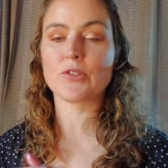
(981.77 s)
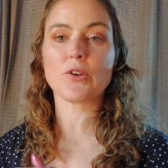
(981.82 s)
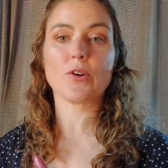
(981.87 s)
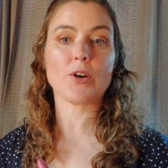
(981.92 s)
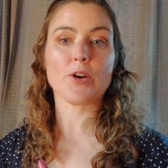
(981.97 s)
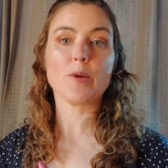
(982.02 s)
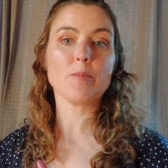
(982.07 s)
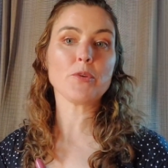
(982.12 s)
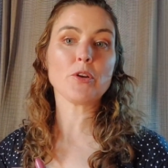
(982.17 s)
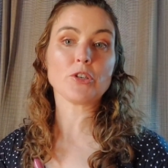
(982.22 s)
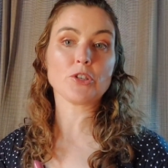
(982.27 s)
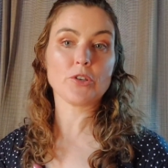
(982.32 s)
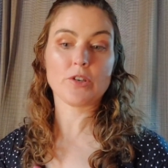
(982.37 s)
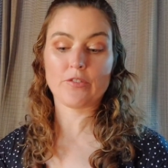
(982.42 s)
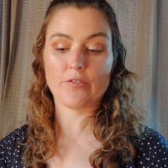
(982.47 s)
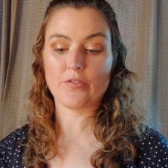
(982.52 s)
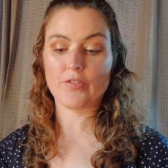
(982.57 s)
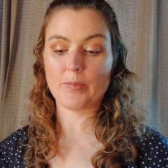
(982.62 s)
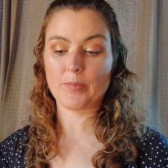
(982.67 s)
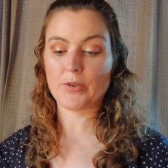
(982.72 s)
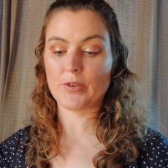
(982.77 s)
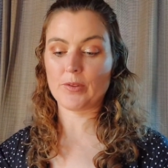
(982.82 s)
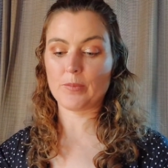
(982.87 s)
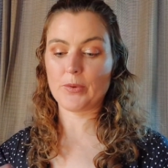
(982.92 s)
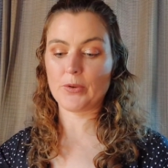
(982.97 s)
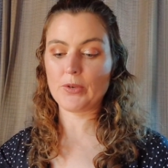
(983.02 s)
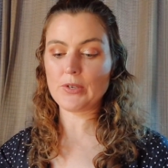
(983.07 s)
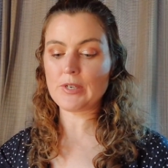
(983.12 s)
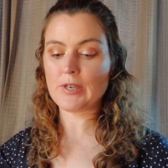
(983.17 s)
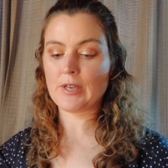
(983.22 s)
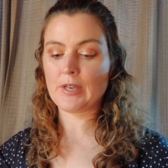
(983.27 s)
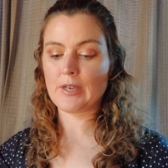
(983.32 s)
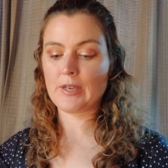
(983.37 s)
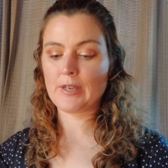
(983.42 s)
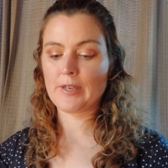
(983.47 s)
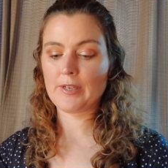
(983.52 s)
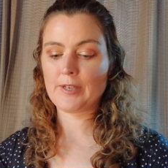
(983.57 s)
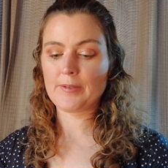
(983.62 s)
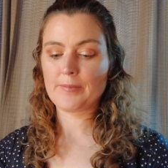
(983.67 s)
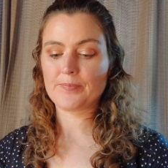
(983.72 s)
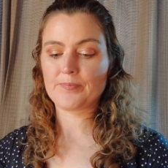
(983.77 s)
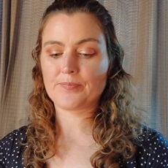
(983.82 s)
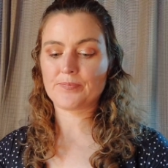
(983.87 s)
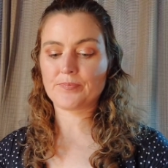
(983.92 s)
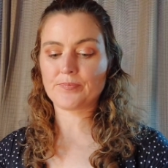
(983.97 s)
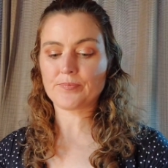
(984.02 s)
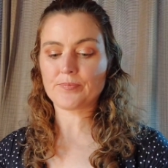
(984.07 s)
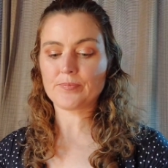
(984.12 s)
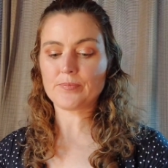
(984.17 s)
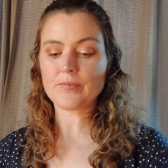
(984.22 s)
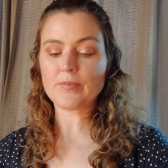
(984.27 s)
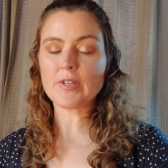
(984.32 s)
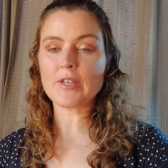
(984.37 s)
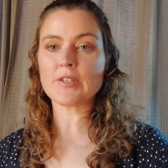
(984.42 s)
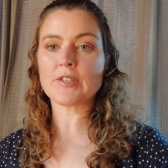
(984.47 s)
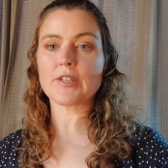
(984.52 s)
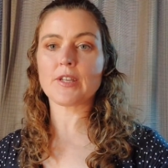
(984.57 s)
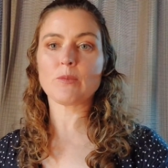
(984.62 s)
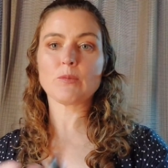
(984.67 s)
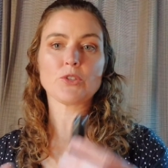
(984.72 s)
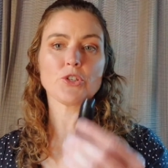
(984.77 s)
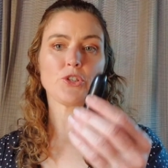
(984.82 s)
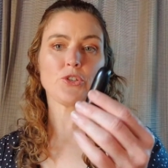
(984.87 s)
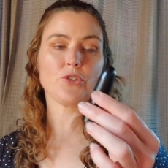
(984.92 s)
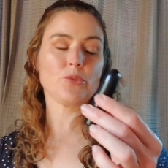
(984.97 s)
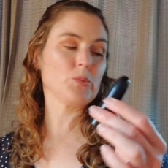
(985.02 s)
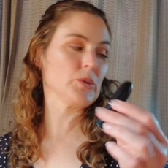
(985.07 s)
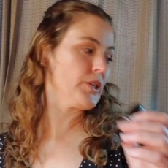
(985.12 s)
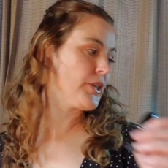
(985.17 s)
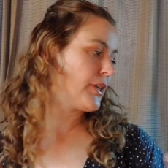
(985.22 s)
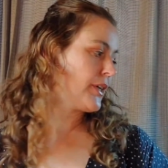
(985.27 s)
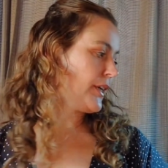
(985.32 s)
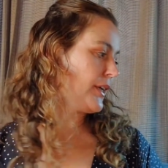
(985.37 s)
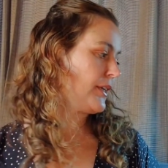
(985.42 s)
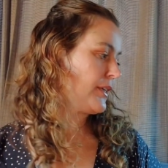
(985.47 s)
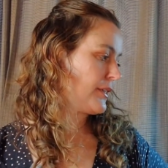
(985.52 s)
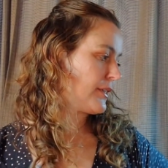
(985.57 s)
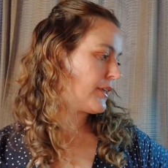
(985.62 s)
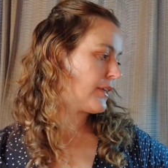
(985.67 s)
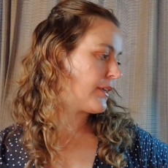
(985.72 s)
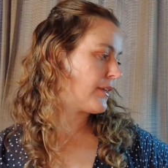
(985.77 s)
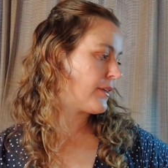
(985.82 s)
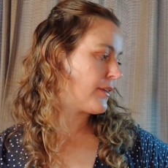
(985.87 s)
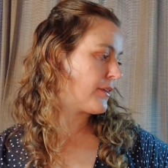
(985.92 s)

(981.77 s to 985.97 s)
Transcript: Sorry, I'm not trying to flip you the bird. So that was You Wouldn't Get It.